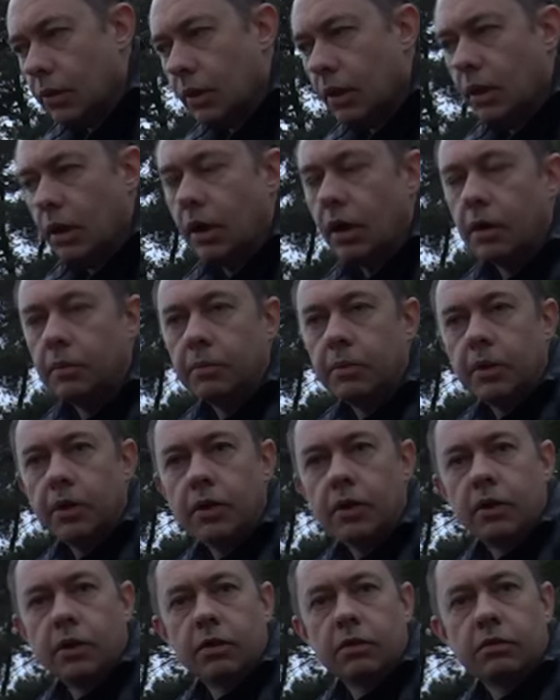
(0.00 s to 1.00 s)
Um,
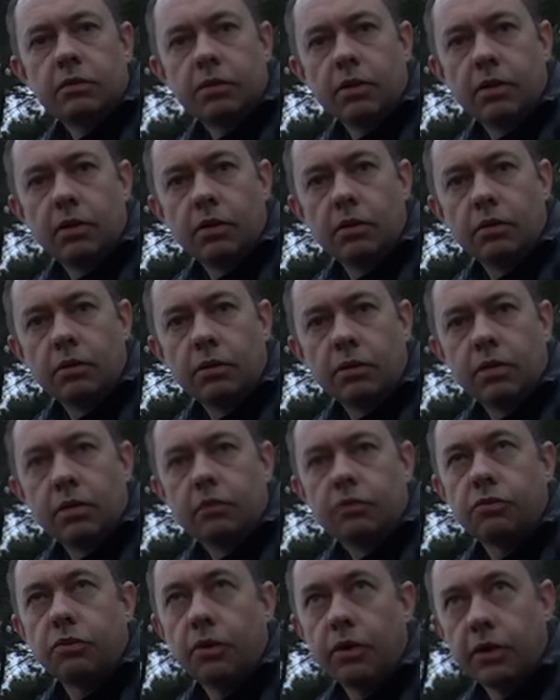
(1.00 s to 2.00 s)
so I
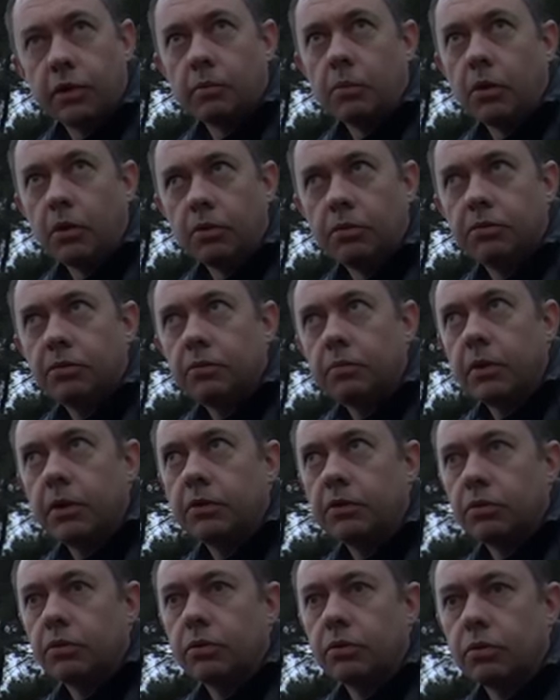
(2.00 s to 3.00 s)
dry them off, make
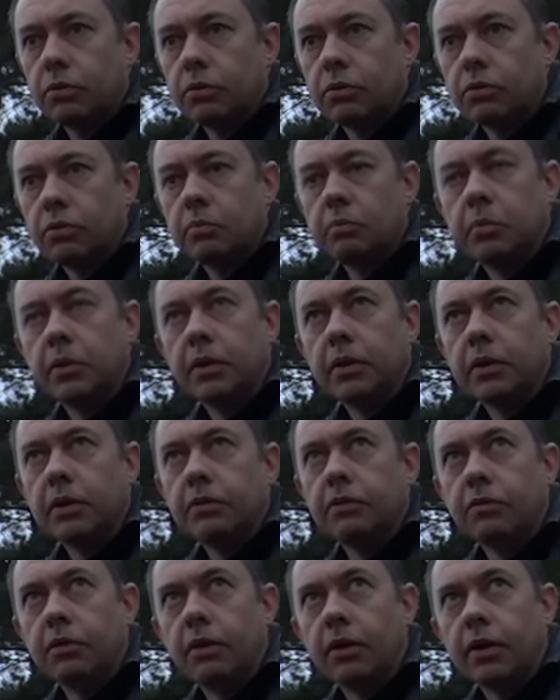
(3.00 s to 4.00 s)
sure they're all completely
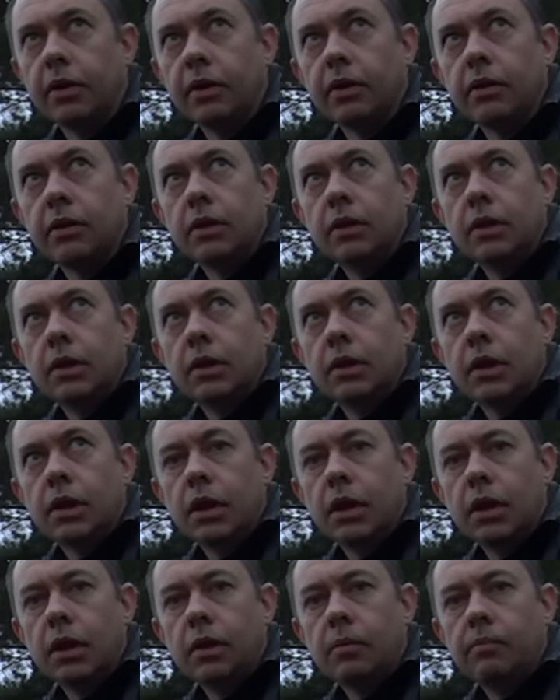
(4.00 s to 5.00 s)
dry.
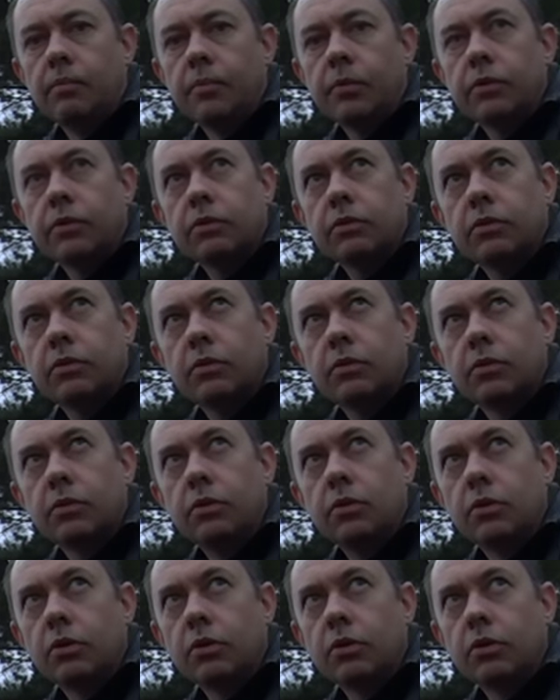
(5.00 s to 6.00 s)
Um,
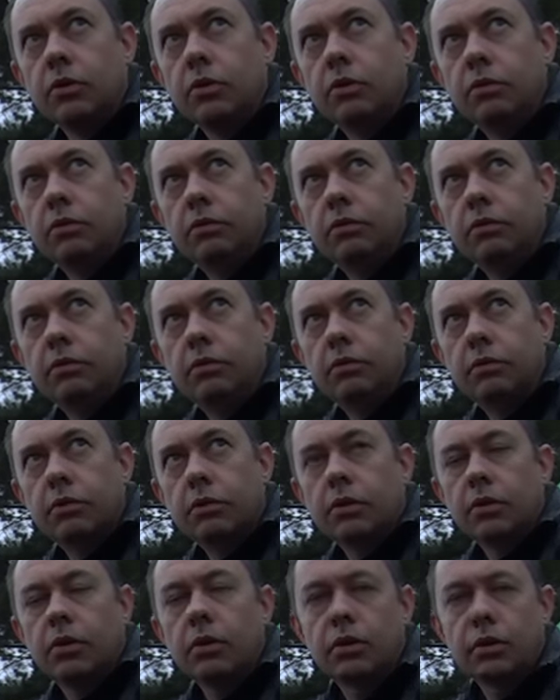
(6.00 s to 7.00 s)
you can use,
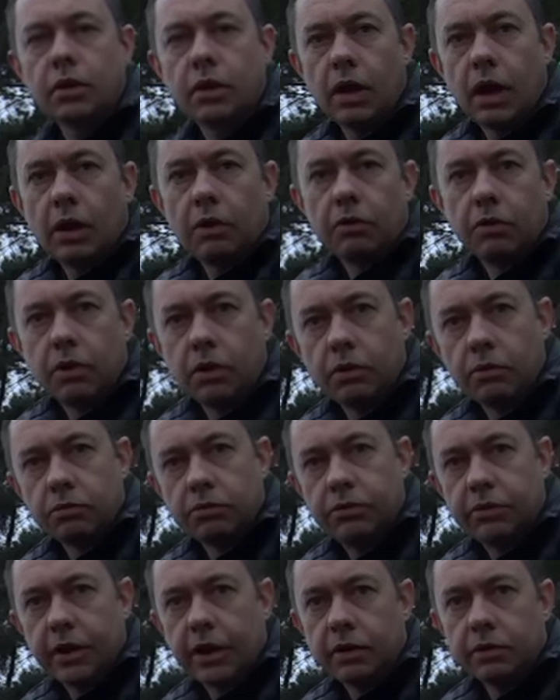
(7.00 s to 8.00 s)
you know, the alcohol
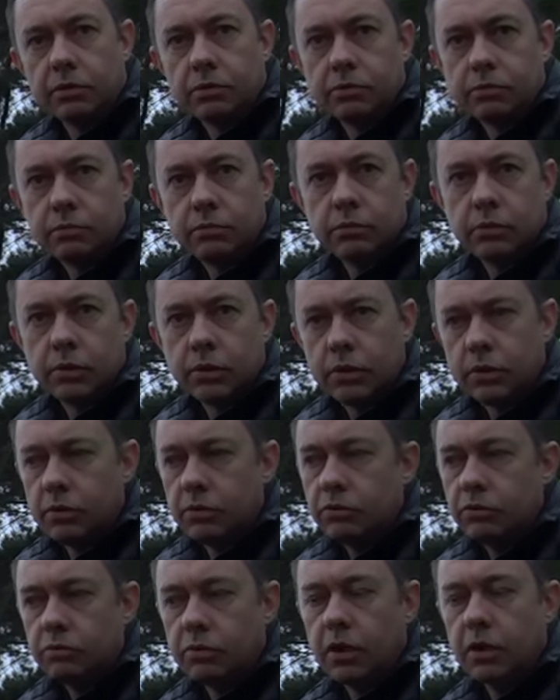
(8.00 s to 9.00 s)
gel
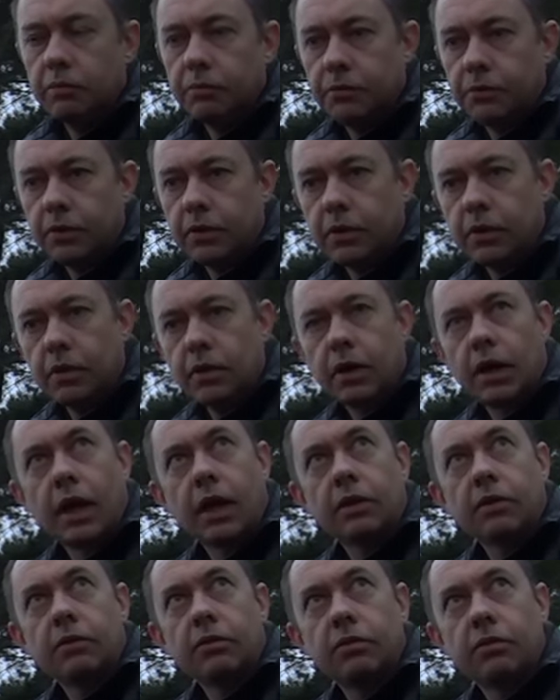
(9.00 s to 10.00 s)
rub for your
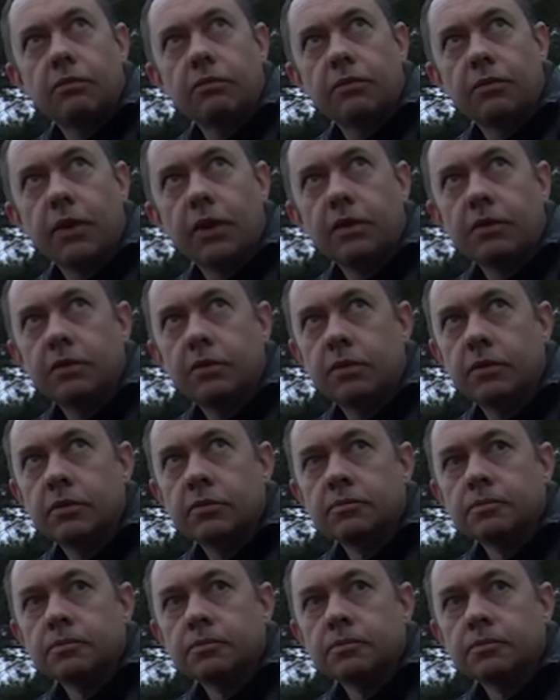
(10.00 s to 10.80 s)
hands and face.